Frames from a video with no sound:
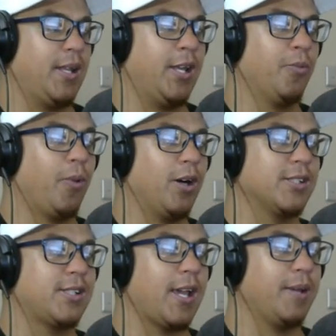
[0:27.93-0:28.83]
he
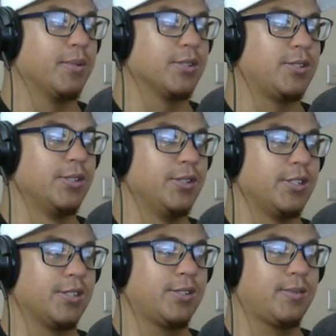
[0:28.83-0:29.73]
was able to
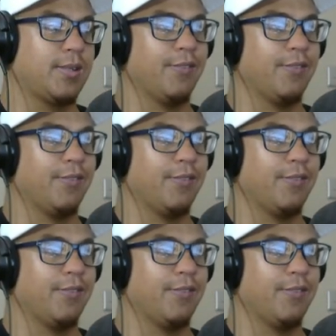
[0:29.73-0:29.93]
just